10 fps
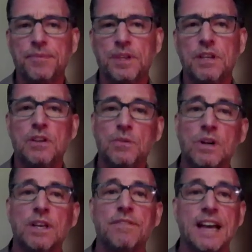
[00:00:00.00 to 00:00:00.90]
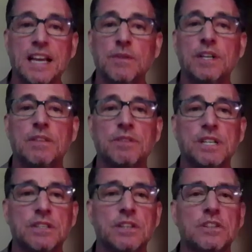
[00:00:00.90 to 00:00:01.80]
You want to evaluate the
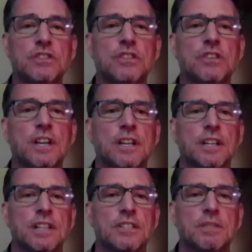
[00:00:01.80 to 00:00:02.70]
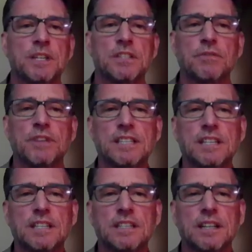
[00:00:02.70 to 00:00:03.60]
research just because a
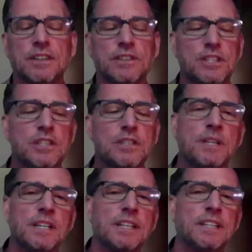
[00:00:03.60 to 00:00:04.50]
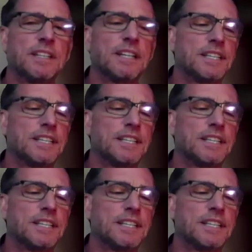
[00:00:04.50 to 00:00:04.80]
resident, or excuse me,